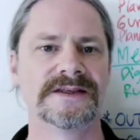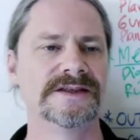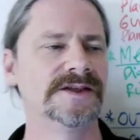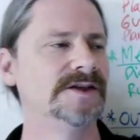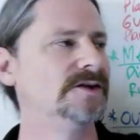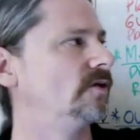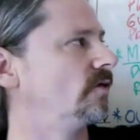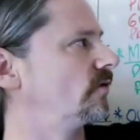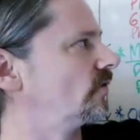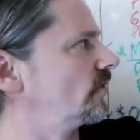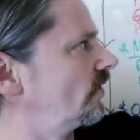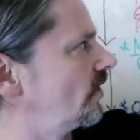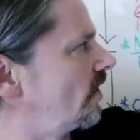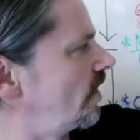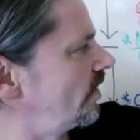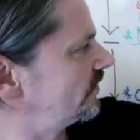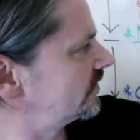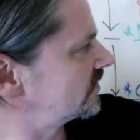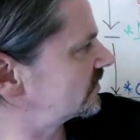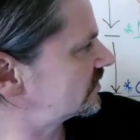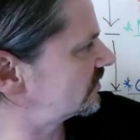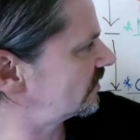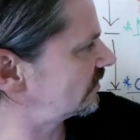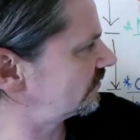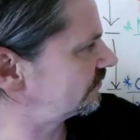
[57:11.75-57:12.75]
You learn all
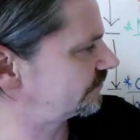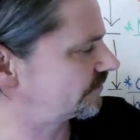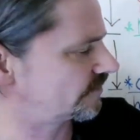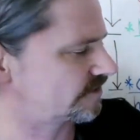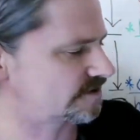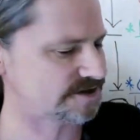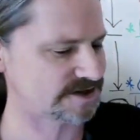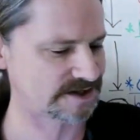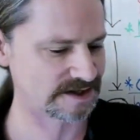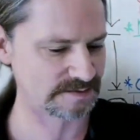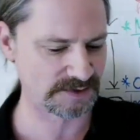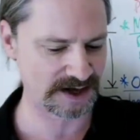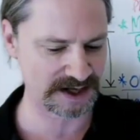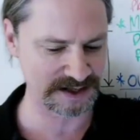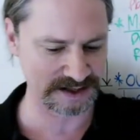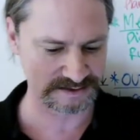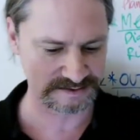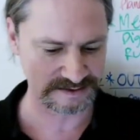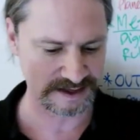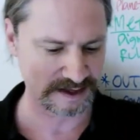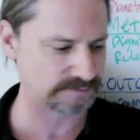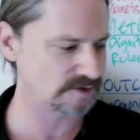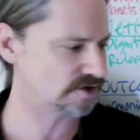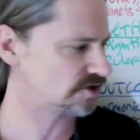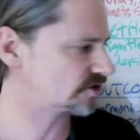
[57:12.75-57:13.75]
this stuff first, and by the
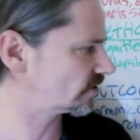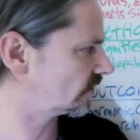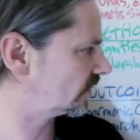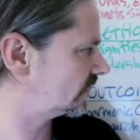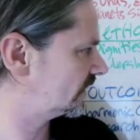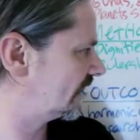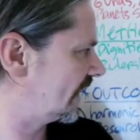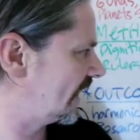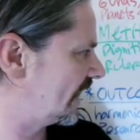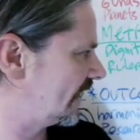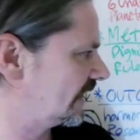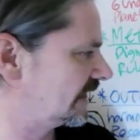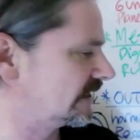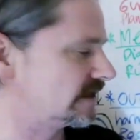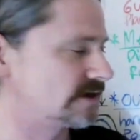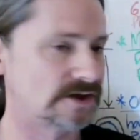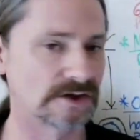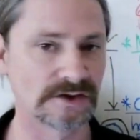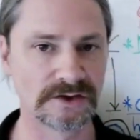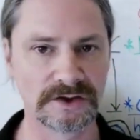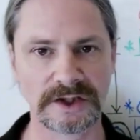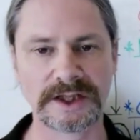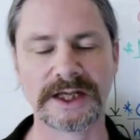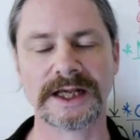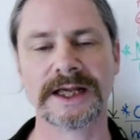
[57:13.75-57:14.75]
time you start getting into
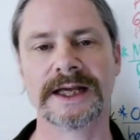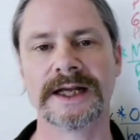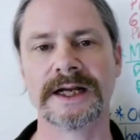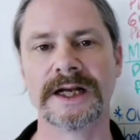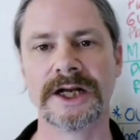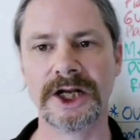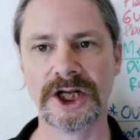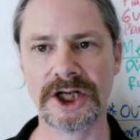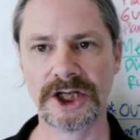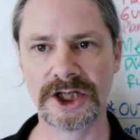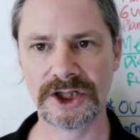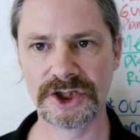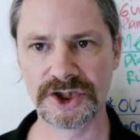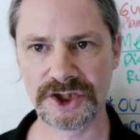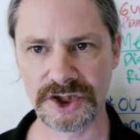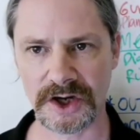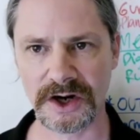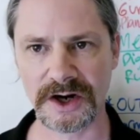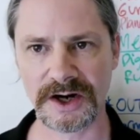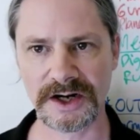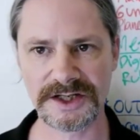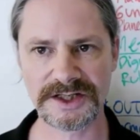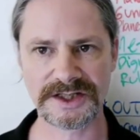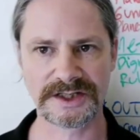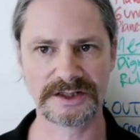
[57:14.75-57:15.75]
looking at
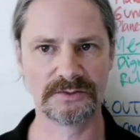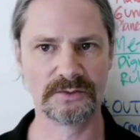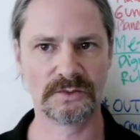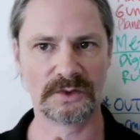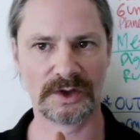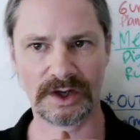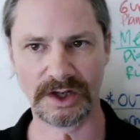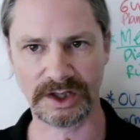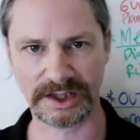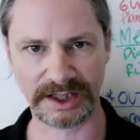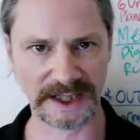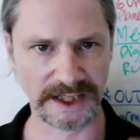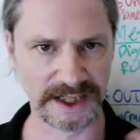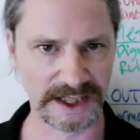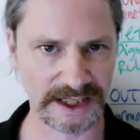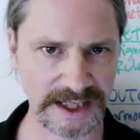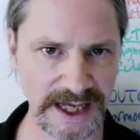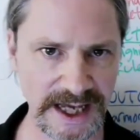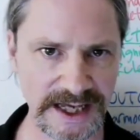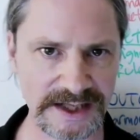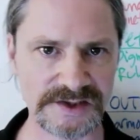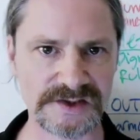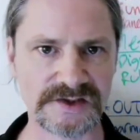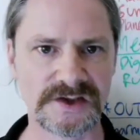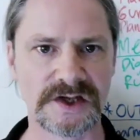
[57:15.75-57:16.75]
charts, and we're looking at
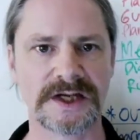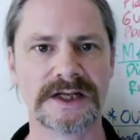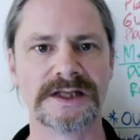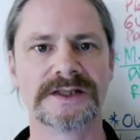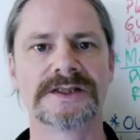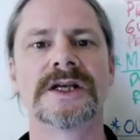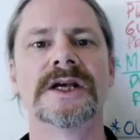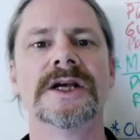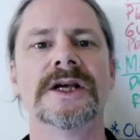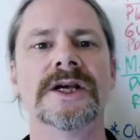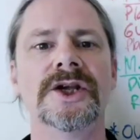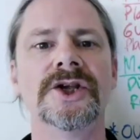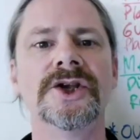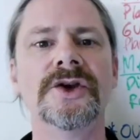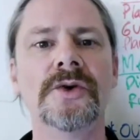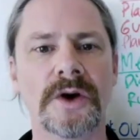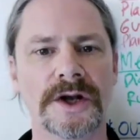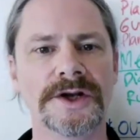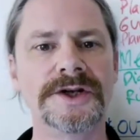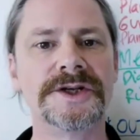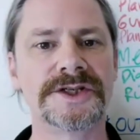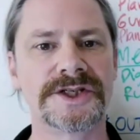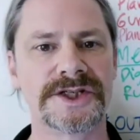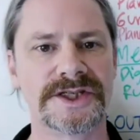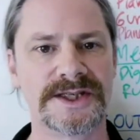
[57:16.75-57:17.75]
case studies, you
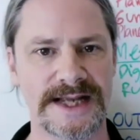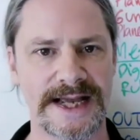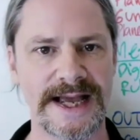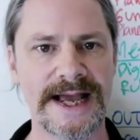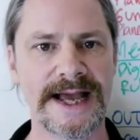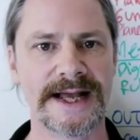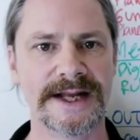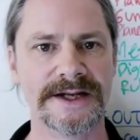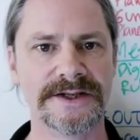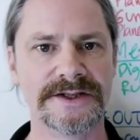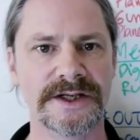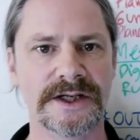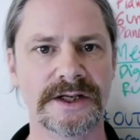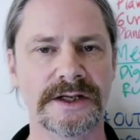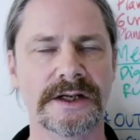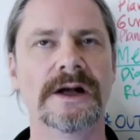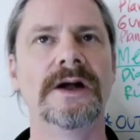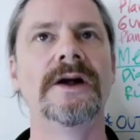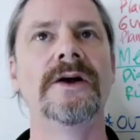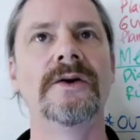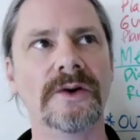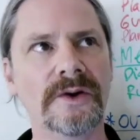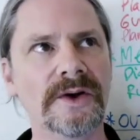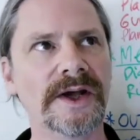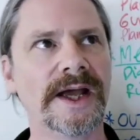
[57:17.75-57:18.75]
understand,
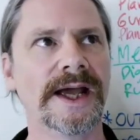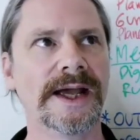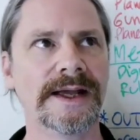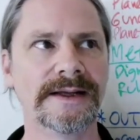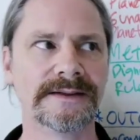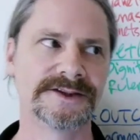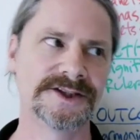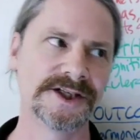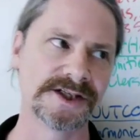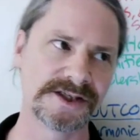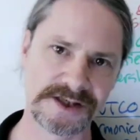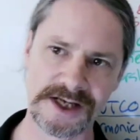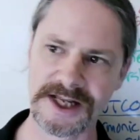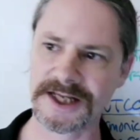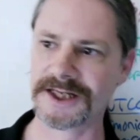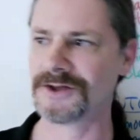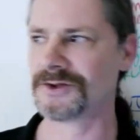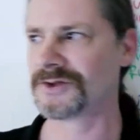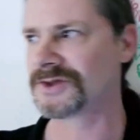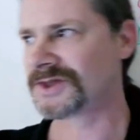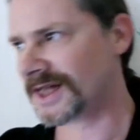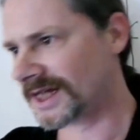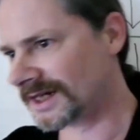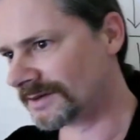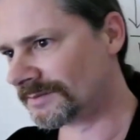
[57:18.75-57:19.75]
oh, okay, just like
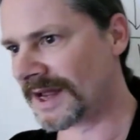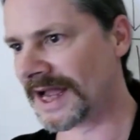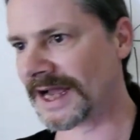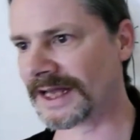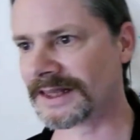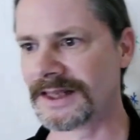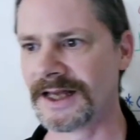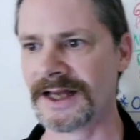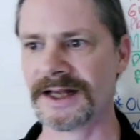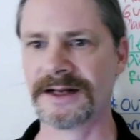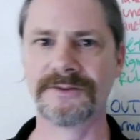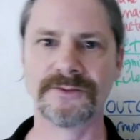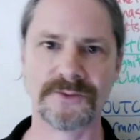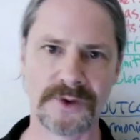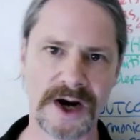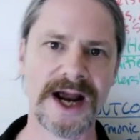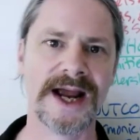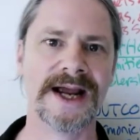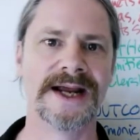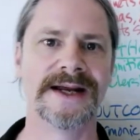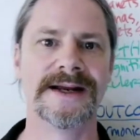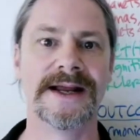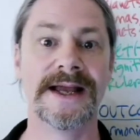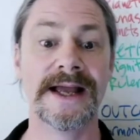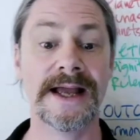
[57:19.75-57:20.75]
you said back then,
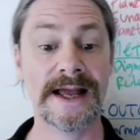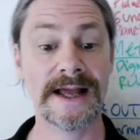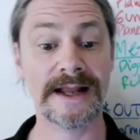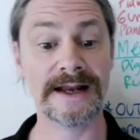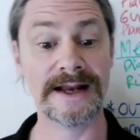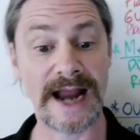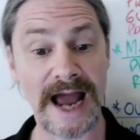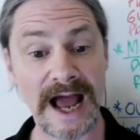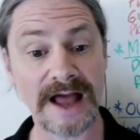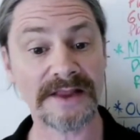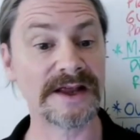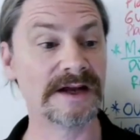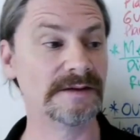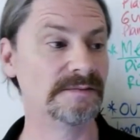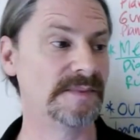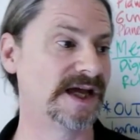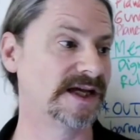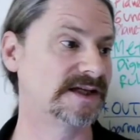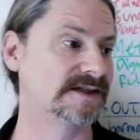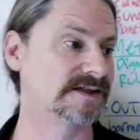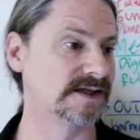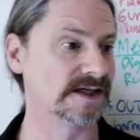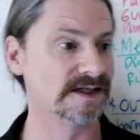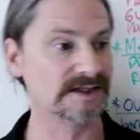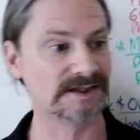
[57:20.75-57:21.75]
right. Now that
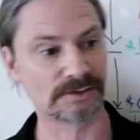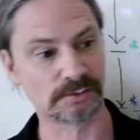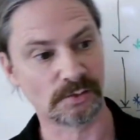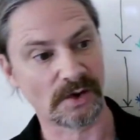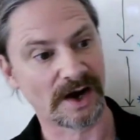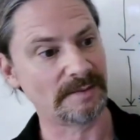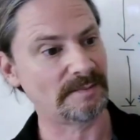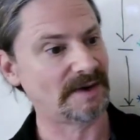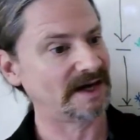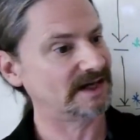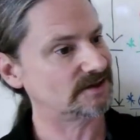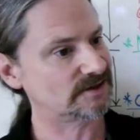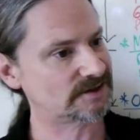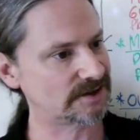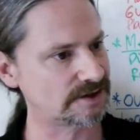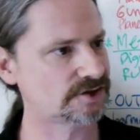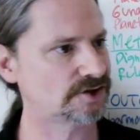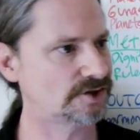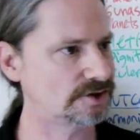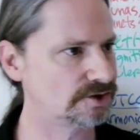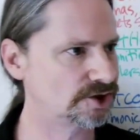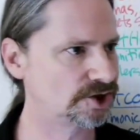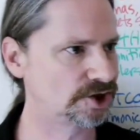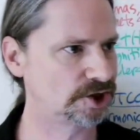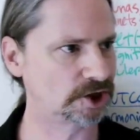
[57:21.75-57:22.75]
makes sense why my
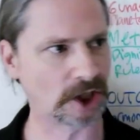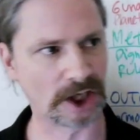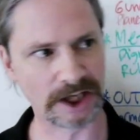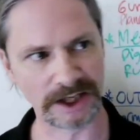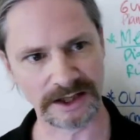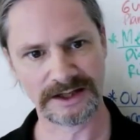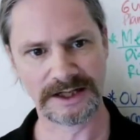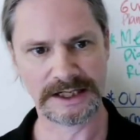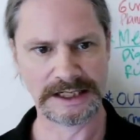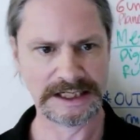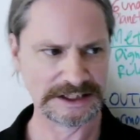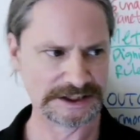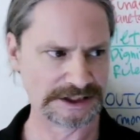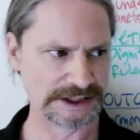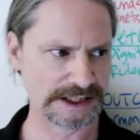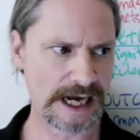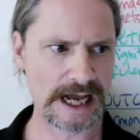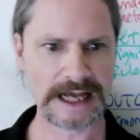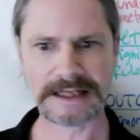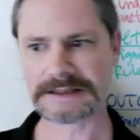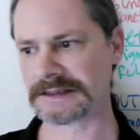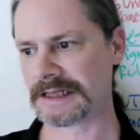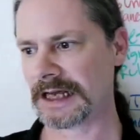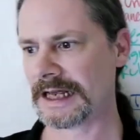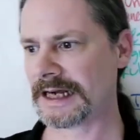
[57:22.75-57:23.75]
sister's chart, she
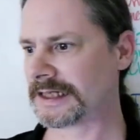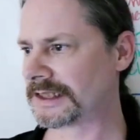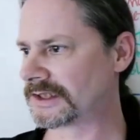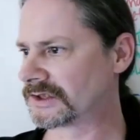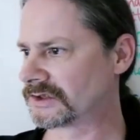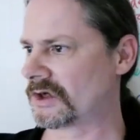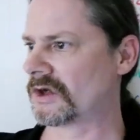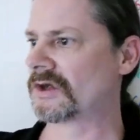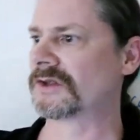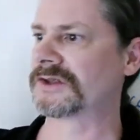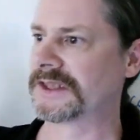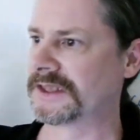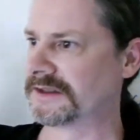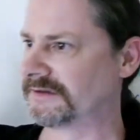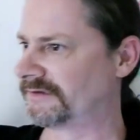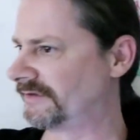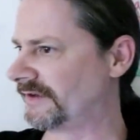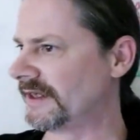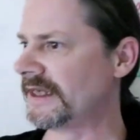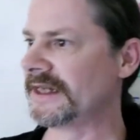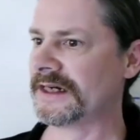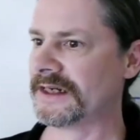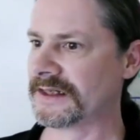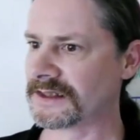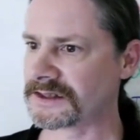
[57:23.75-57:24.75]
has that exalted
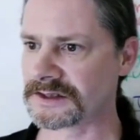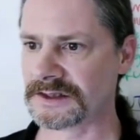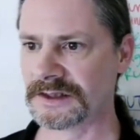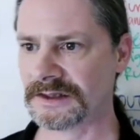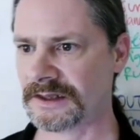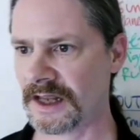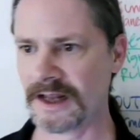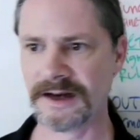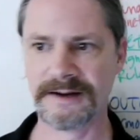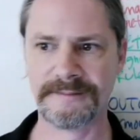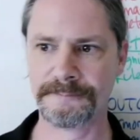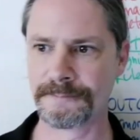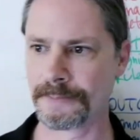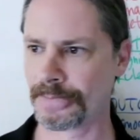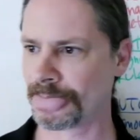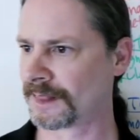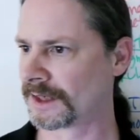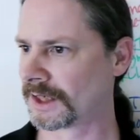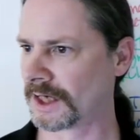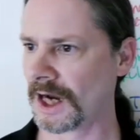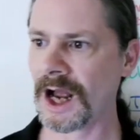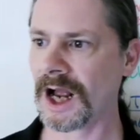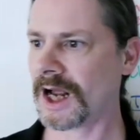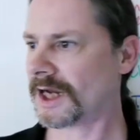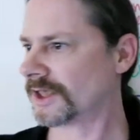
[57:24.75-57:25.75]
Venus, and then,
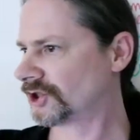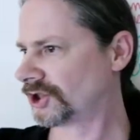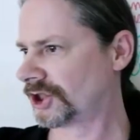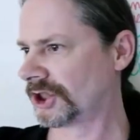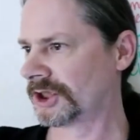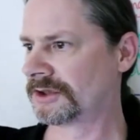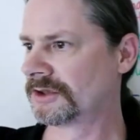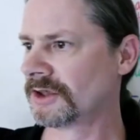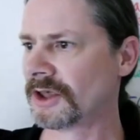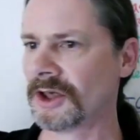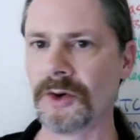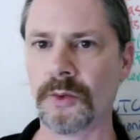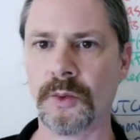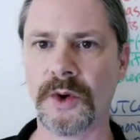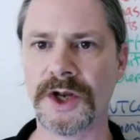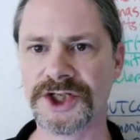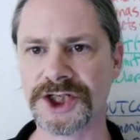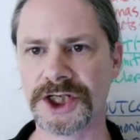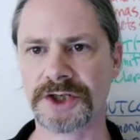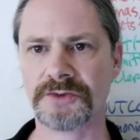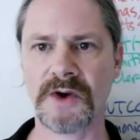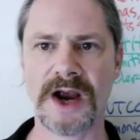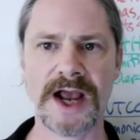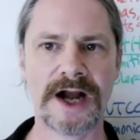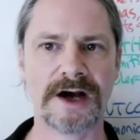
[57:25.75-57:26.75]
God, she when
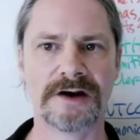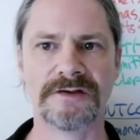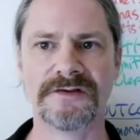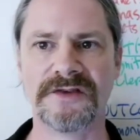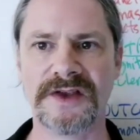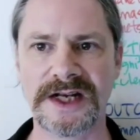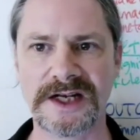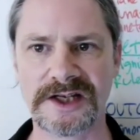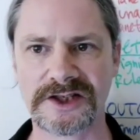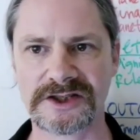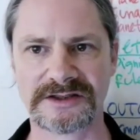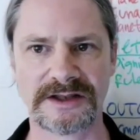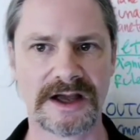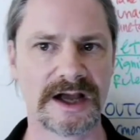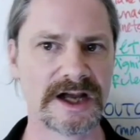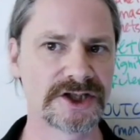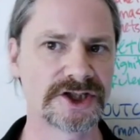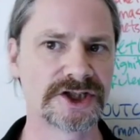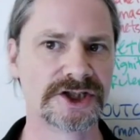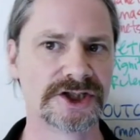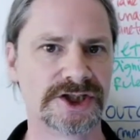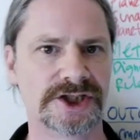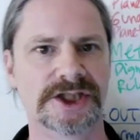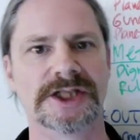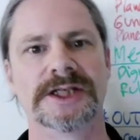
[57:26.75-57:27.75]
she ran her Venus
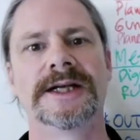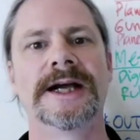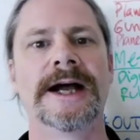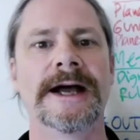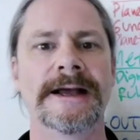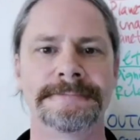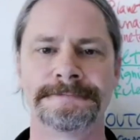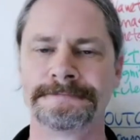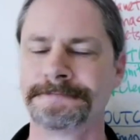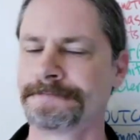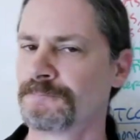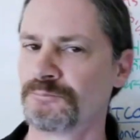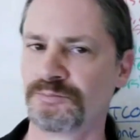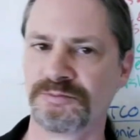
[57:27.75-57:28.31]
Dasha, she got,